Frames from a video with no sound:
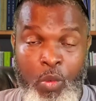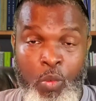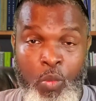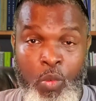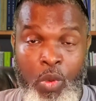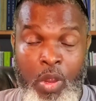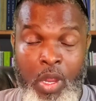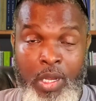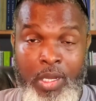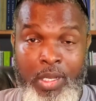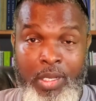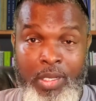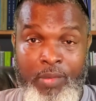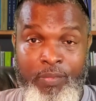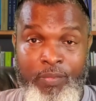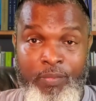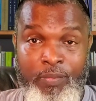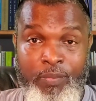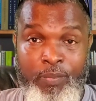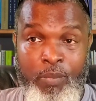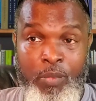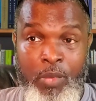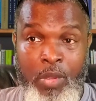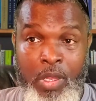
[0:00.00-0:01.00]
One of the
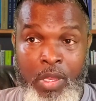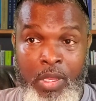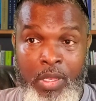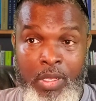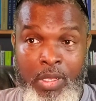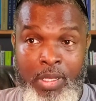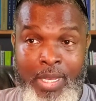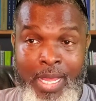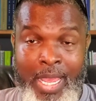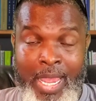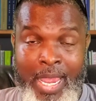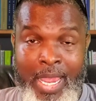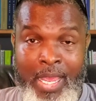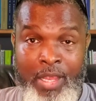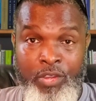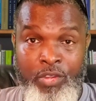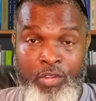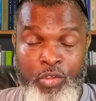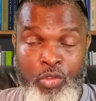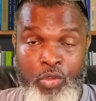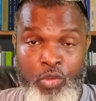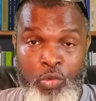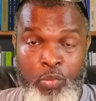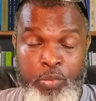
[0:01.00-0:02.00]

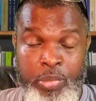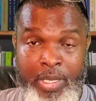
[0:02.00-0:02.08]
last 2